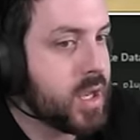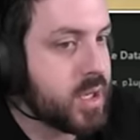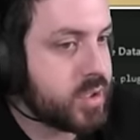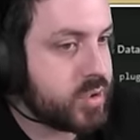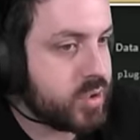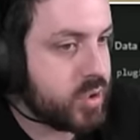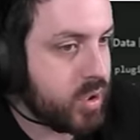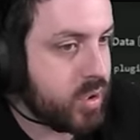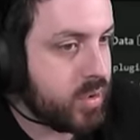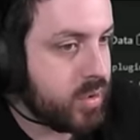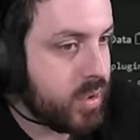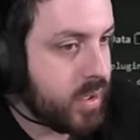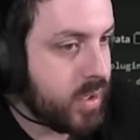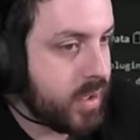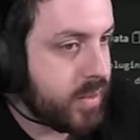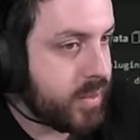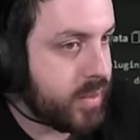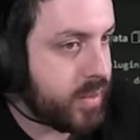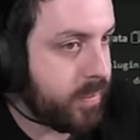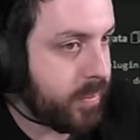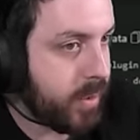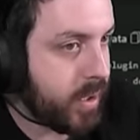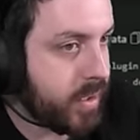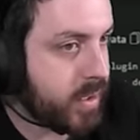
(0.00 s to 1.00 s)
So
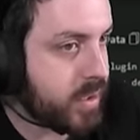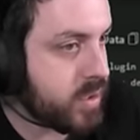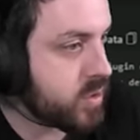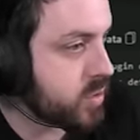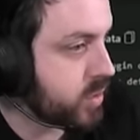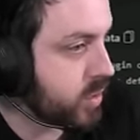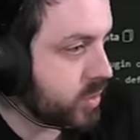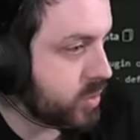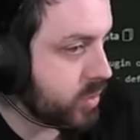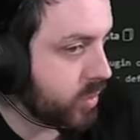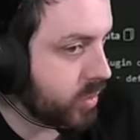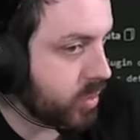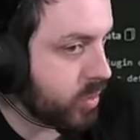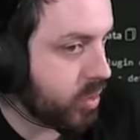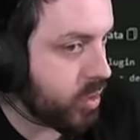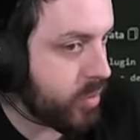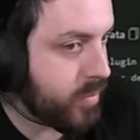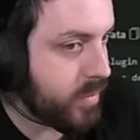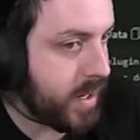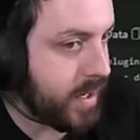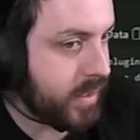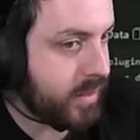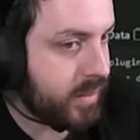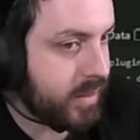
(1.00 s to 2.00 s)
the plugin's not doing it
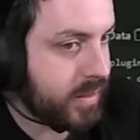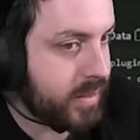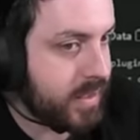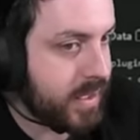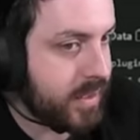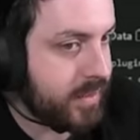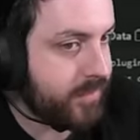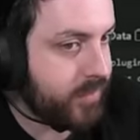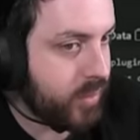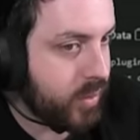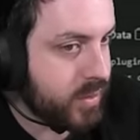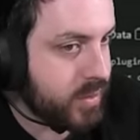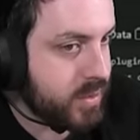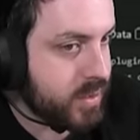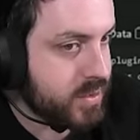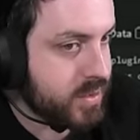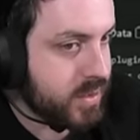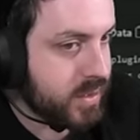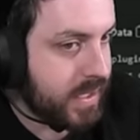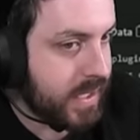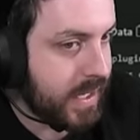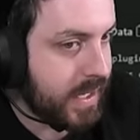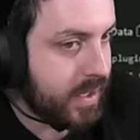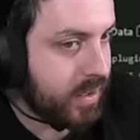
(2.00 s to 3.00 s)
automatically, therefore it
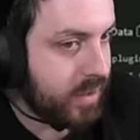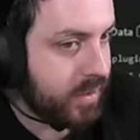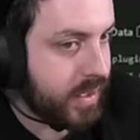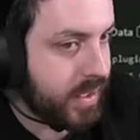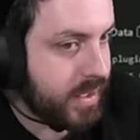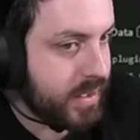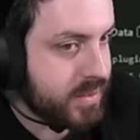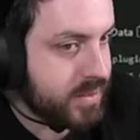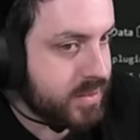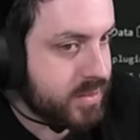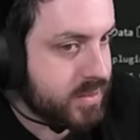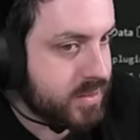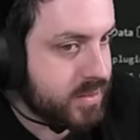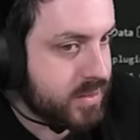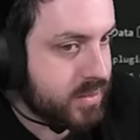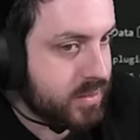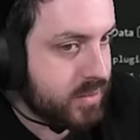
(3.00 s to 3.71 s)
doesn't count as